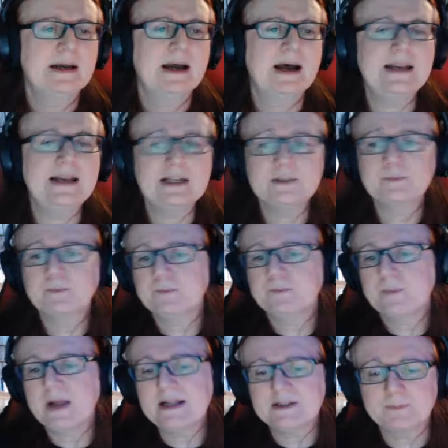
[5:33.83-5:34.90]
And
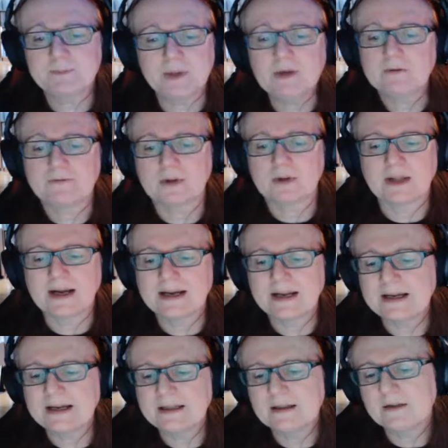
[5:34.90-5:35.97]
it's beautiful.
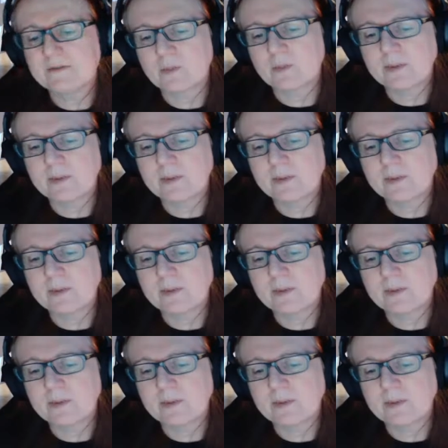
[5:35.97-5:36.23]
I love it.